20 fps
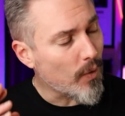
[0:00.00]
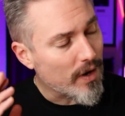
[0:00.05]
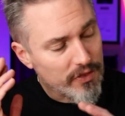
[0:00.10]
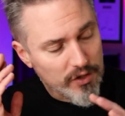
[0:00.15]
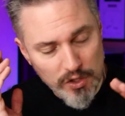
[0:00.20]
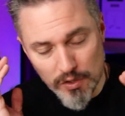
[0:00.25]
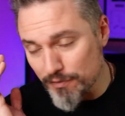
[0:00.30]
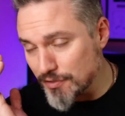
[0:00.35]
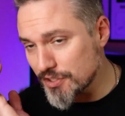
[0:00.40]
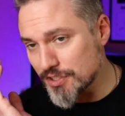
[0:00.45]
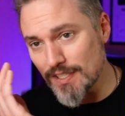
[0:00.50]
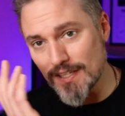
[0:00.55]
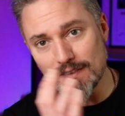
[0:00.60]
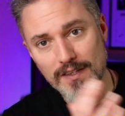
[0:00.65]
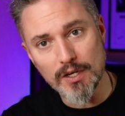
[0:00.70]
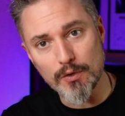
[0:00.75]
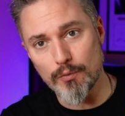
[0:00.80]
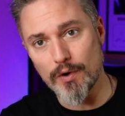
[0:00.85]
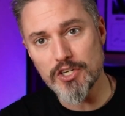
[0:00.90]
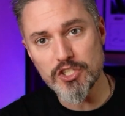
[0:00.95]
whether you've seen
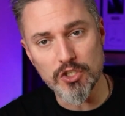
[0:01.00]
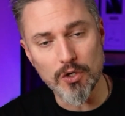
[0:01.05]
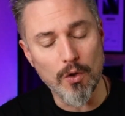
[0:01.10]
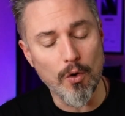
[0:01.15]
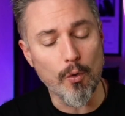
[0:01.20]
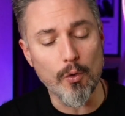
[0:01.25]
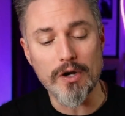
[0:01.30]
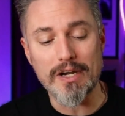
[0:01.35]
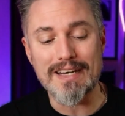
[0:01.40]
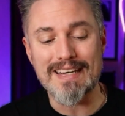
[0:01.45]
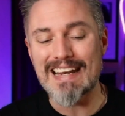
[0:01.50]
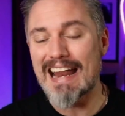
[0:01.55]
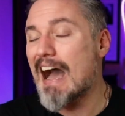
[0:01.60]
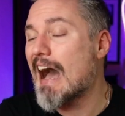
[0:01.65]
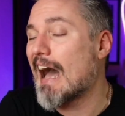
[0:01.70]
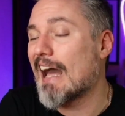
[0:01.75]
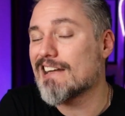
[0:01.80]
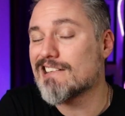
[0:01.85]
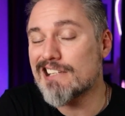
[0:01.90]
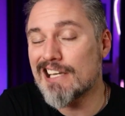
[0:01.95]
the original or
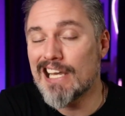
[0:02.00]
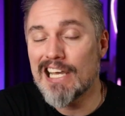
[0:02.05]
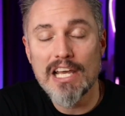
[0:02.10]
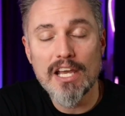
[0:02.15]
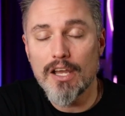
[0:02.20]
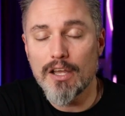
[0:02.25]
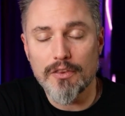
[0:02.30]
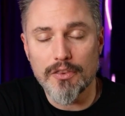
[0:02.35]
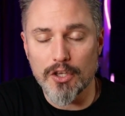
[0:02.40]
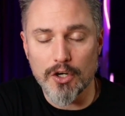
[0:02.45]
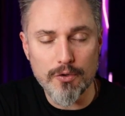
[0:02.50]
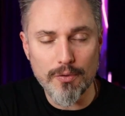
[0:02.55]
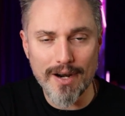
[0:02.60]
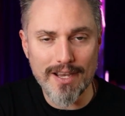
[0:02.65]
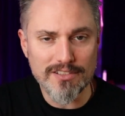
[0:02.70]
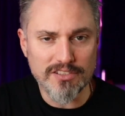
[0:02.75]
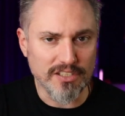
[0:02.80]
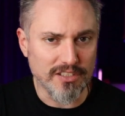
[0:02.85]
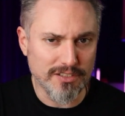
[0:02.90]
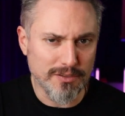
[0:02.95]
not, The
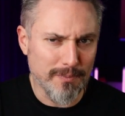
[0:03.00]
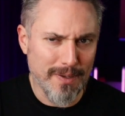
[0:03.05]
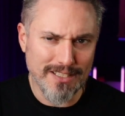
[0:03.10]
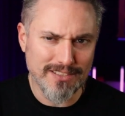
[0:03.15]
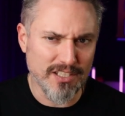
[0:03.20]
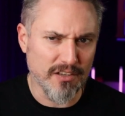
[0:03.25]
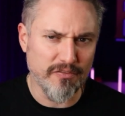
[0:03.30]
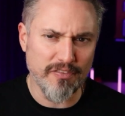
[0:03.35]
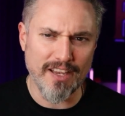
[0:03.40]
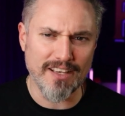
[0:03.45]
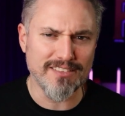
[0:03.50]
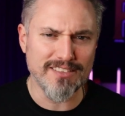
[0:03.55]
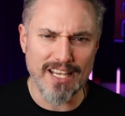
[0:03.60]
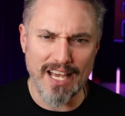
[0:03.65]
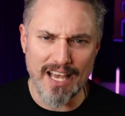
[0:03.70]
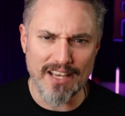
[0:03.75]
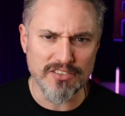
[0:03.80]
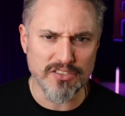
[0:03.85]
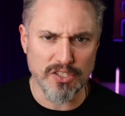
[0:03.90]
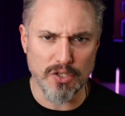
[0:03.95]
Crazies makes a
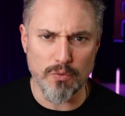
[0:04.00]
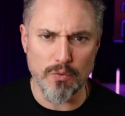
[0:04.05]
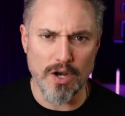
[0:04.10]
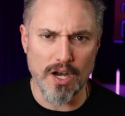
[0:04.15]
fantastic